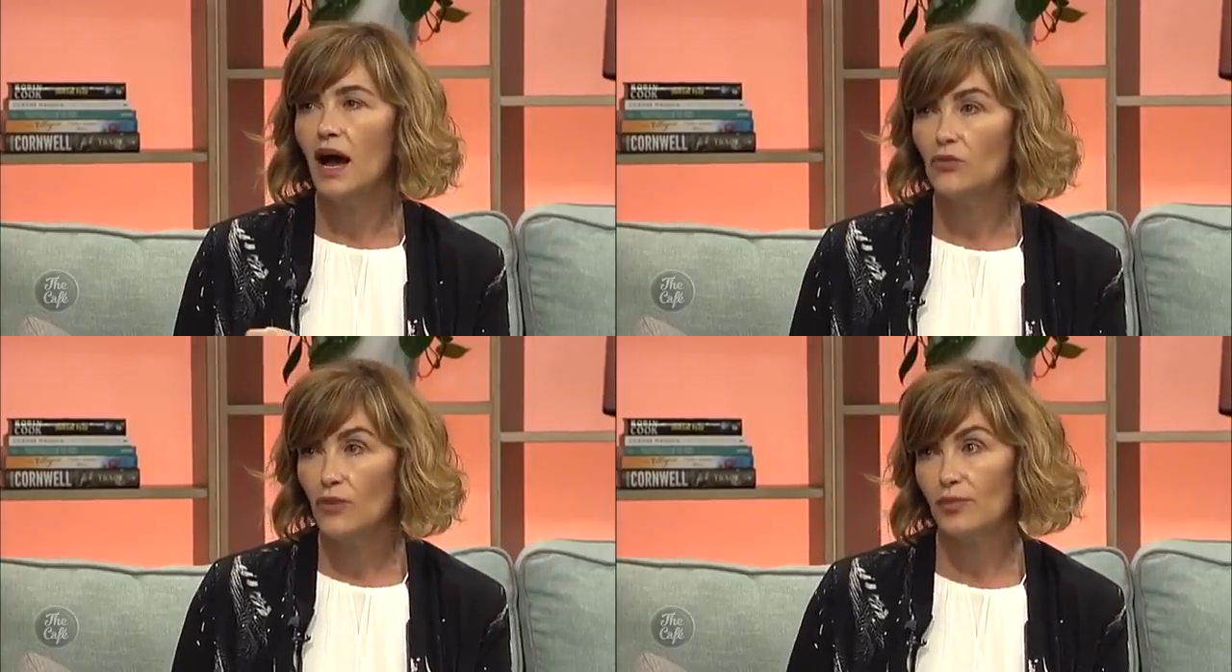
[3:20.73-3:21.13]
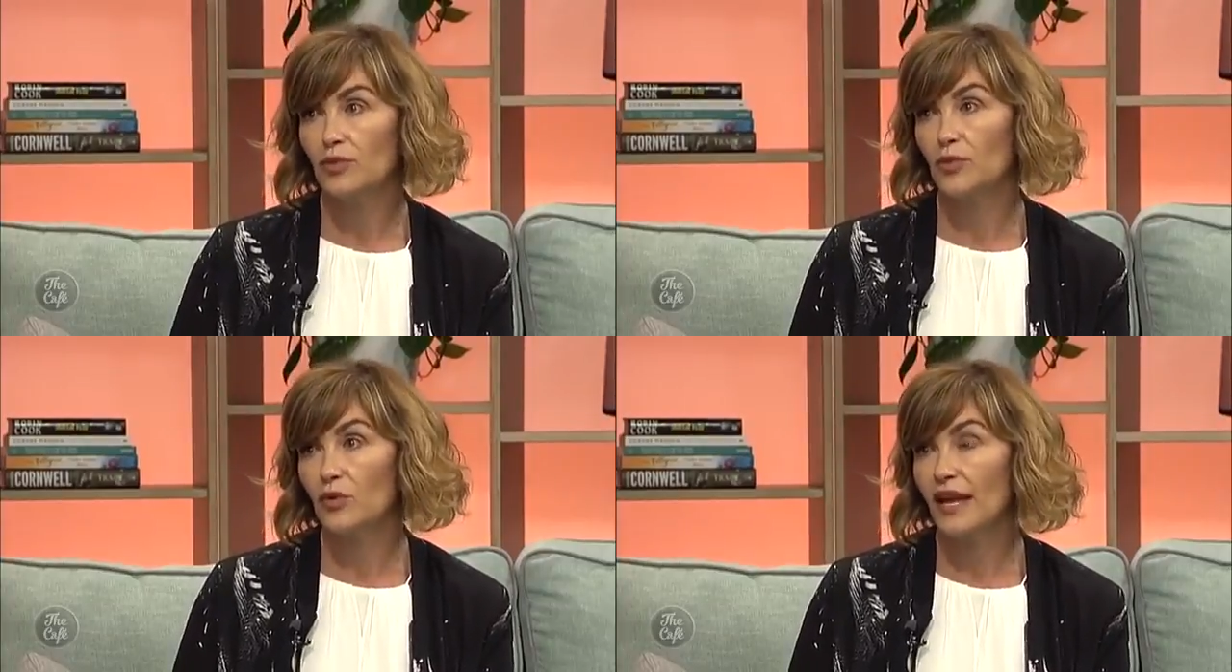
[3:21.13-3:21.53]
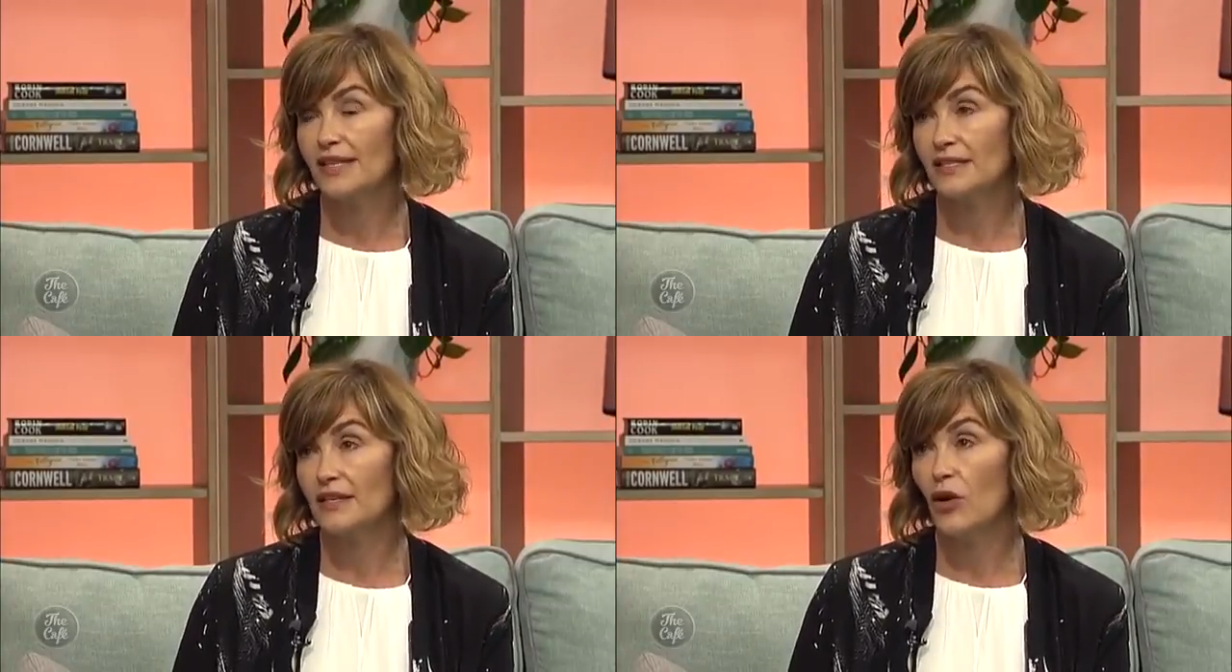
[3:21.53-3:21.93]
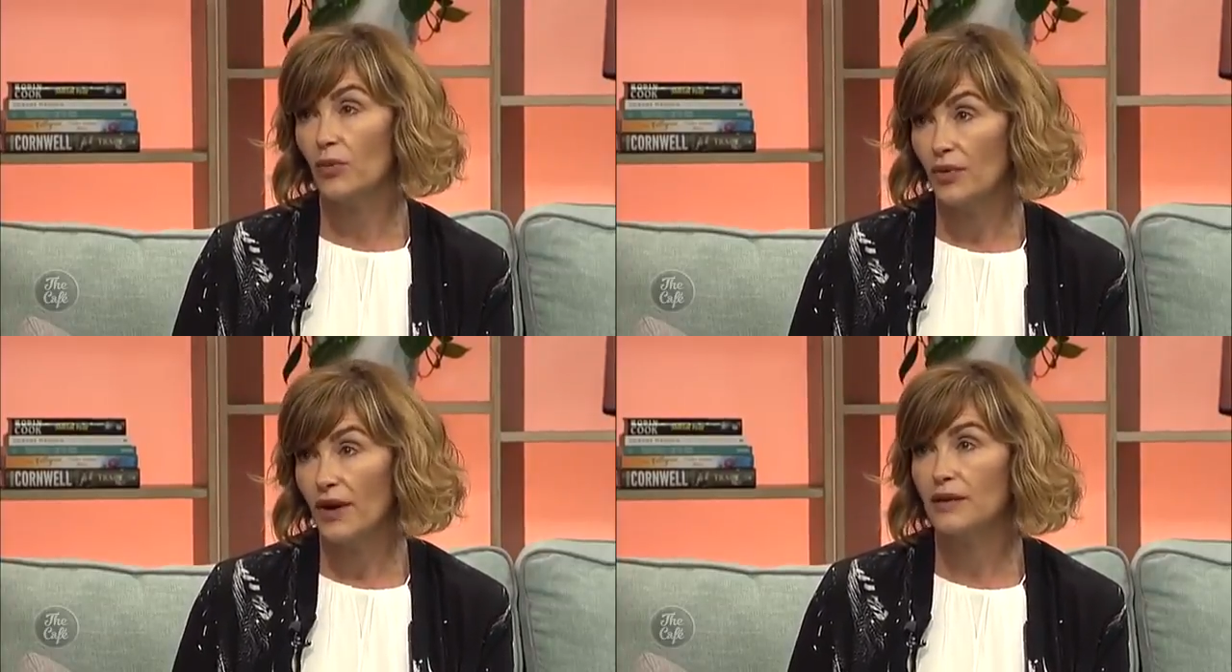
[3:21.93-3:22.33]
a reputable laser
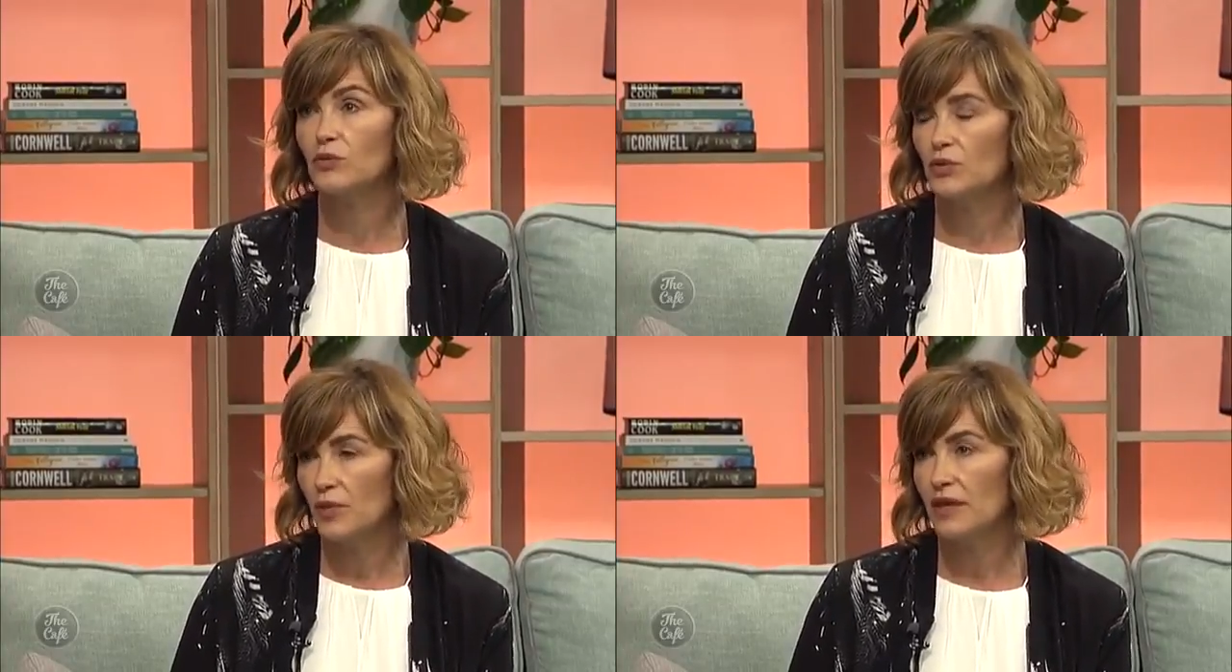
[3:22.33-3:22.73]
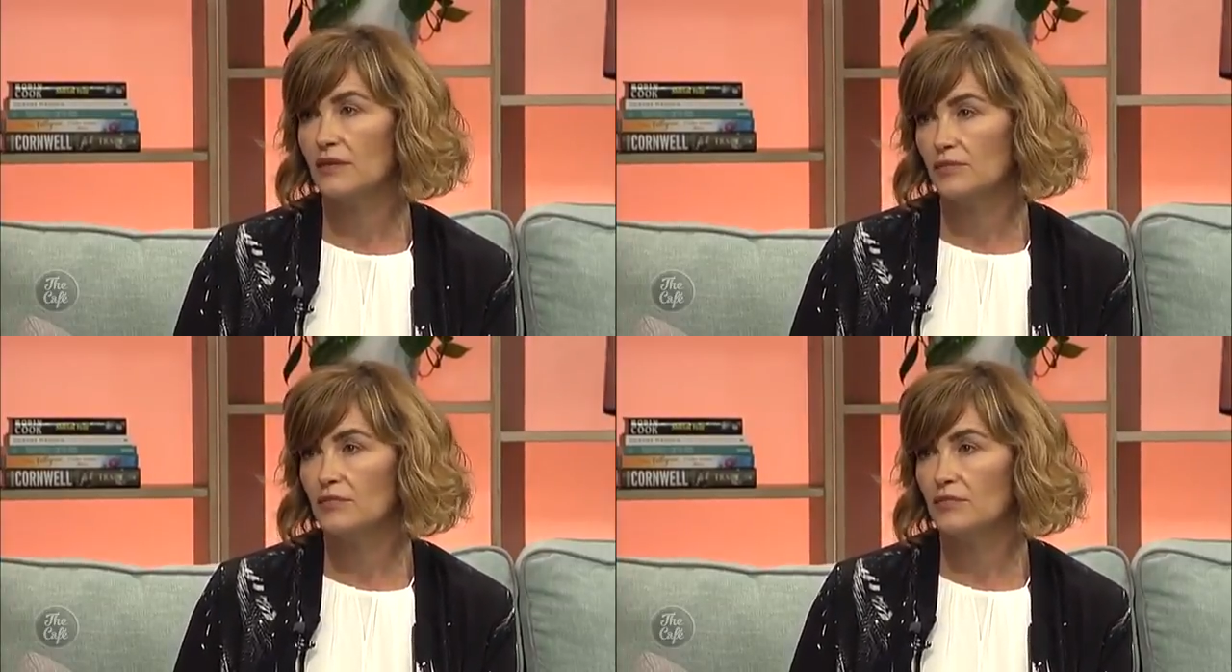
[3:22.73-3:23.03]
operator would be.